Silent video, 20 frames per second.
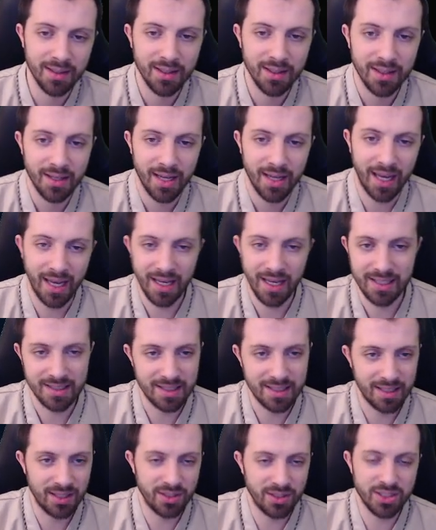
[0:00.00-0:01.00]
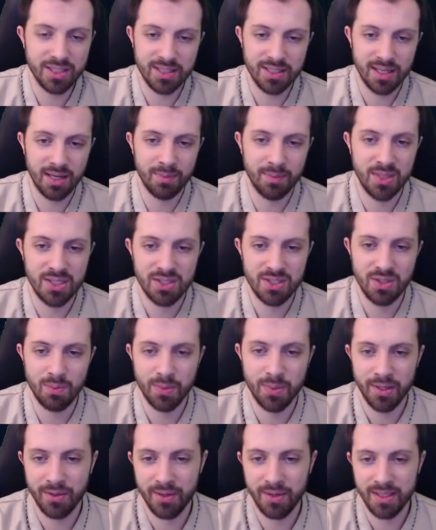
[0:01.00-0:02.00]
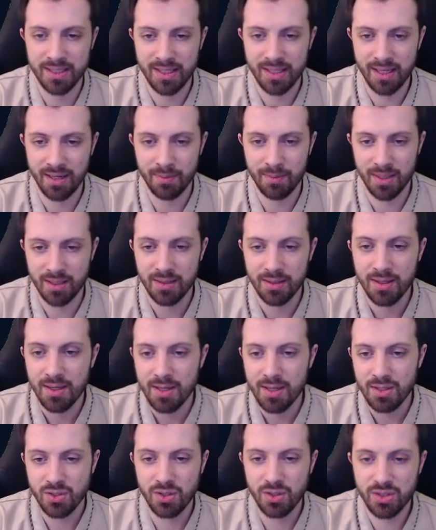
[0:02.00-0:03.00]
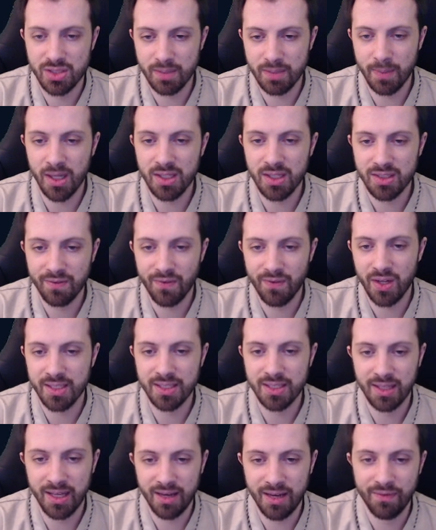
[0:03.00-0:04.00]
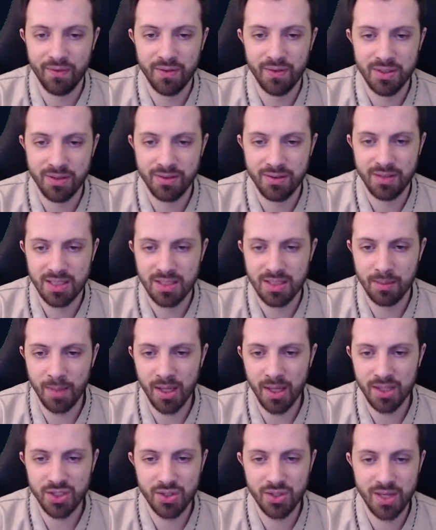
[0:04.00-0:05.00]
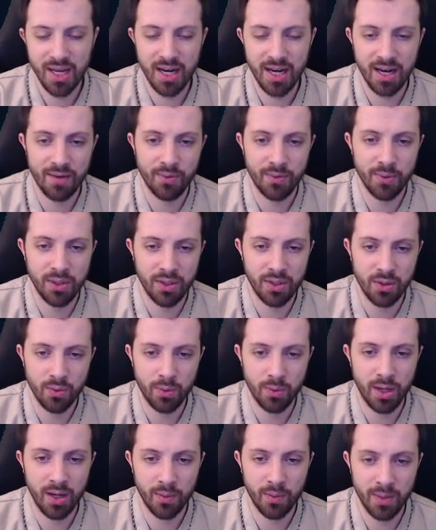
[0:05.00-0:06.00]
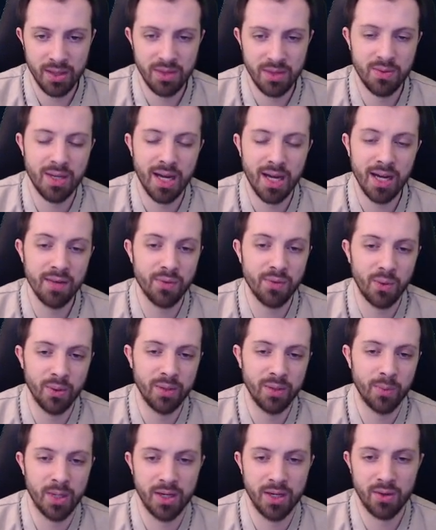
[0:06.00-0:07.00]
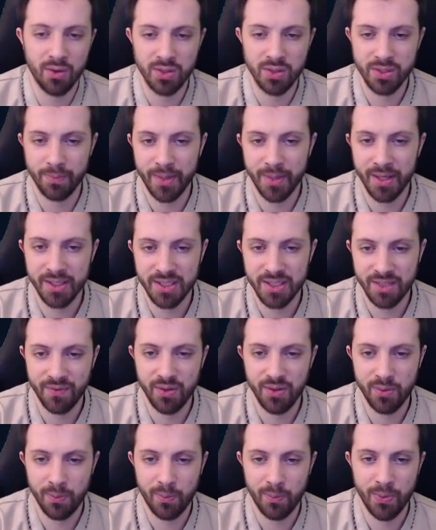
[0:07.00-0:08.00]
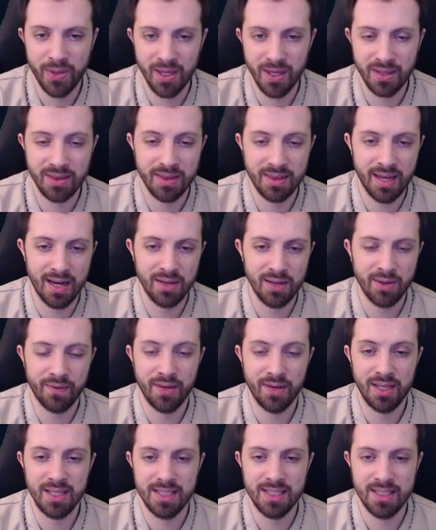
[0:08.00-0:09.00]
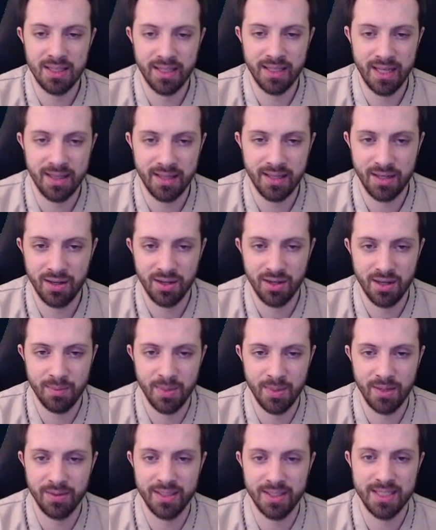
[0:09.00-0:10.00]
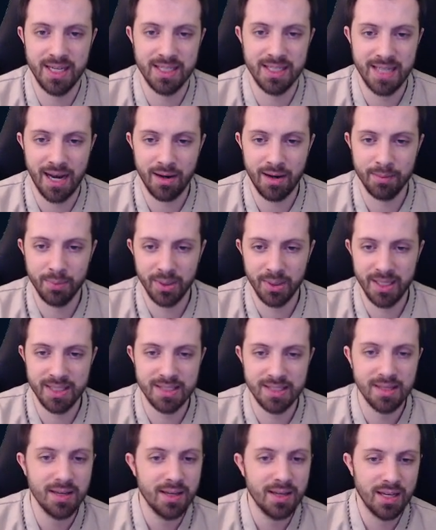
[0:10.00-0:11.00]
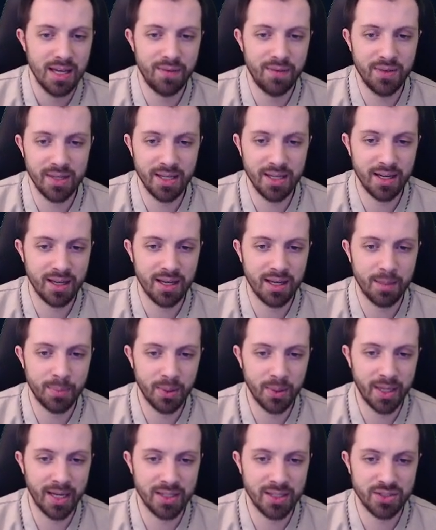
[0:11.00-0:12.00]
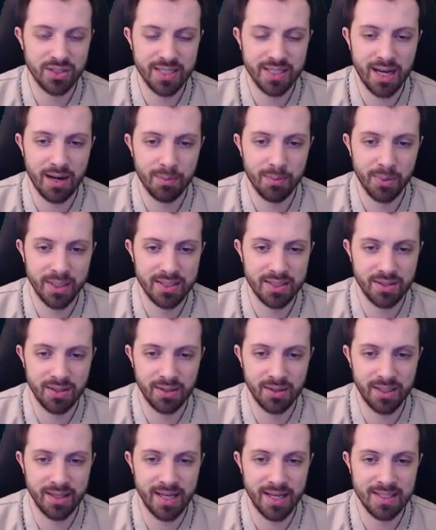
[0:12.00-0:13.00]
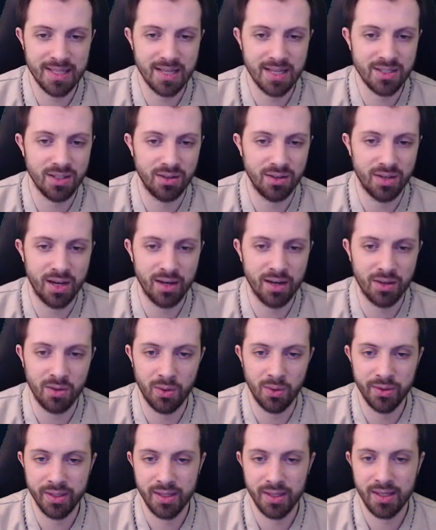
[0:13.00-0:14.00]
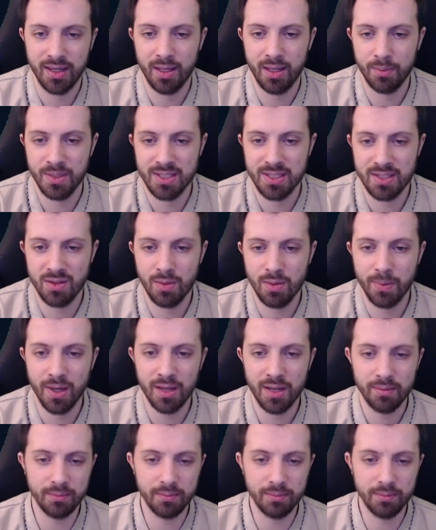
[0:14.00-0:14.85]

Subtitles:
and you're just gonna be super annoying to the enemy. So there's Demolish and Font of Life. Demolish you can't ever really go wrong with. You kind of only want to go Demolish if you think that you have an easy lane that you're going to be able to take tower plates. If you can get a couple extra tower plates early, that's actually a lot of gold and can help you snowball.